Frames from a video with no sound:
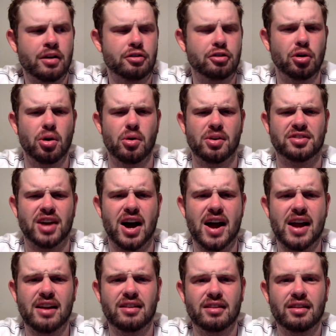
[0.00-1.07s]
Due to his
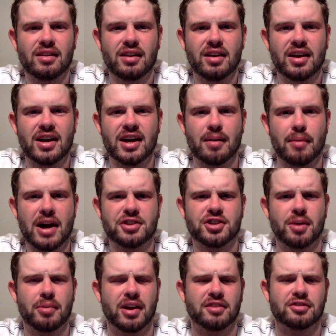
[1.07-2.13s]
height, he can match
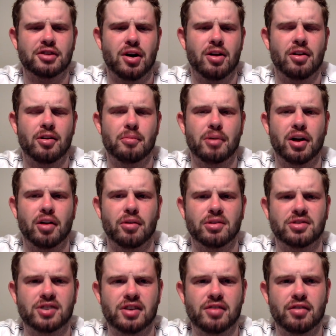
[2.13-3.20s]
up against taller and bigger
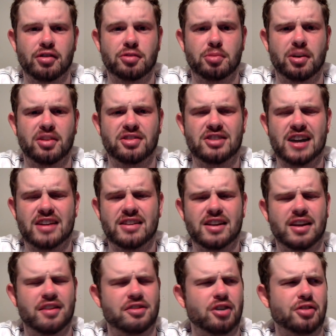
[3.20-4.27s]
receivers, but his
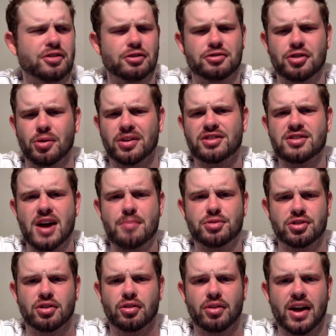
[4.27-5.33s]
technique is also so
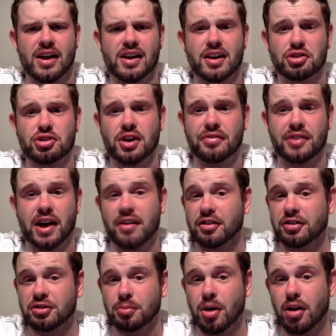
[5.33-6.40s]
exceptional that he can shut down
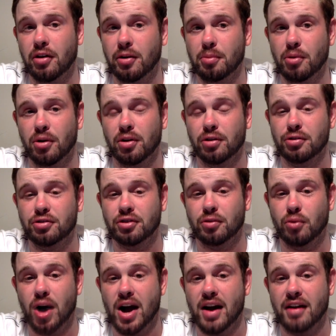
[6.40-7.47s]
the smaller and more elusive
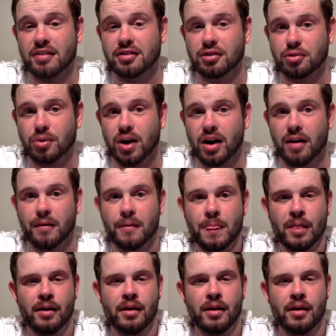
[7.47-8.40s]
wideouts as well.